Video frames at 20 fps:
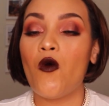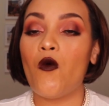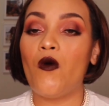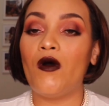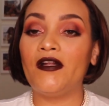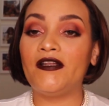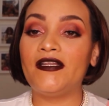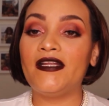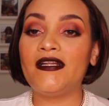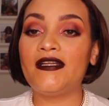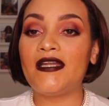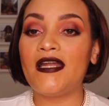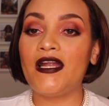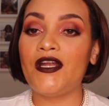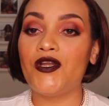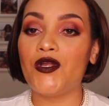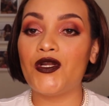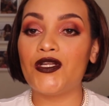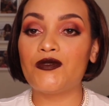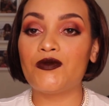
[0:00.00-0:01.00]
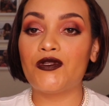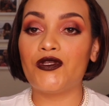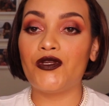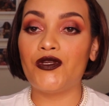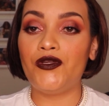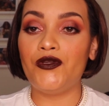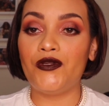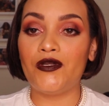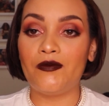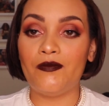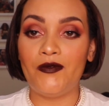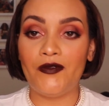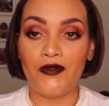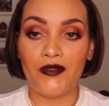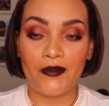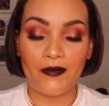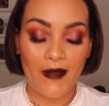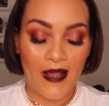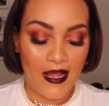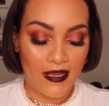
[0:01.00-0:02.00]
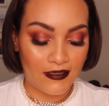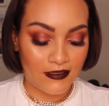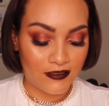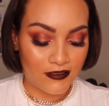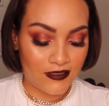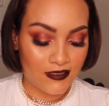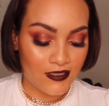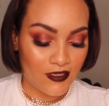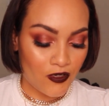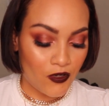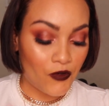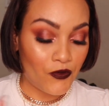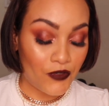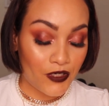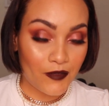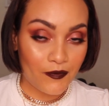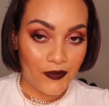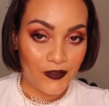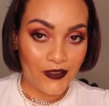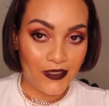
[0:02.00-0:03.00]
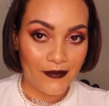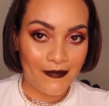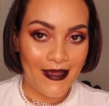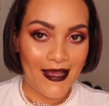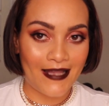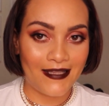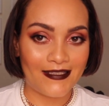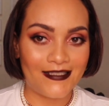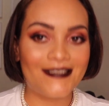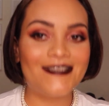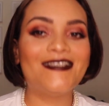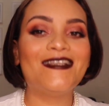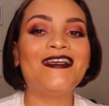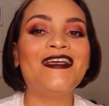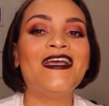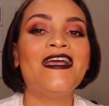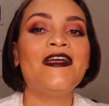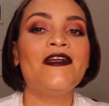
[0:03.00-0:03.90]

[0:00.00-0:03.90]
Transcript: One thing that I noticed with the Huda Beauty palette, Huda Beauty palette,